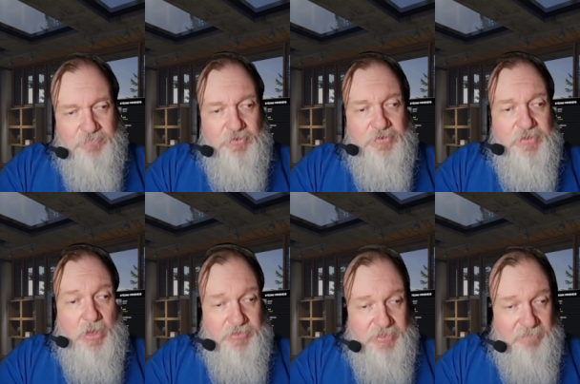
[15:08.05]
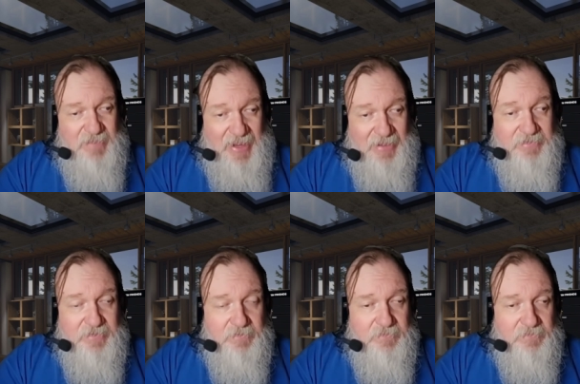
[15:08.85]
books on
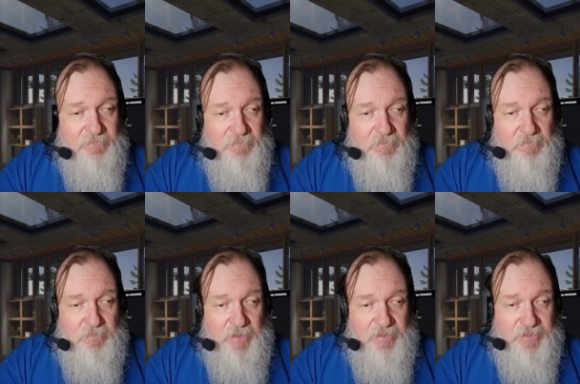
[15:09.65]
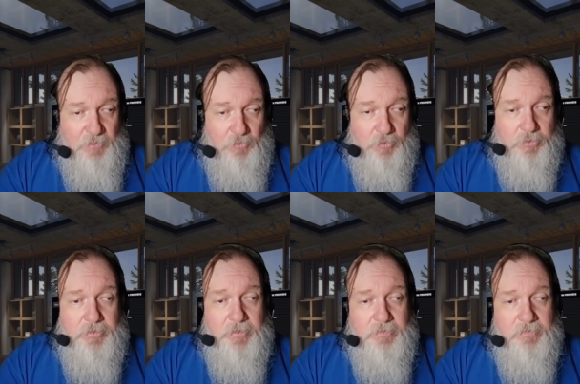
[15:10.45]
demand as they're ordered.